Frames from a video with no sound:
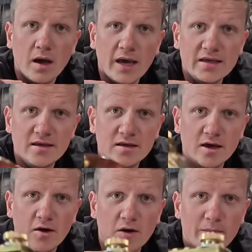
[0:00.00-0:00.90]
I geek
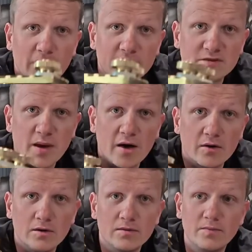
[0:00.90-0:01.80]
out about this
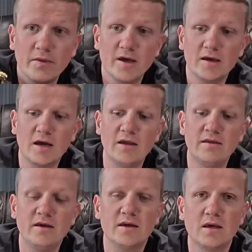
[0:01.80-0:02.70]
paddle. Like I
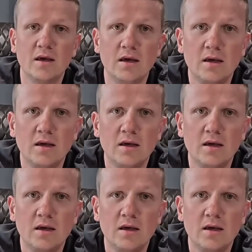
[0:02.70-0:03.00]
think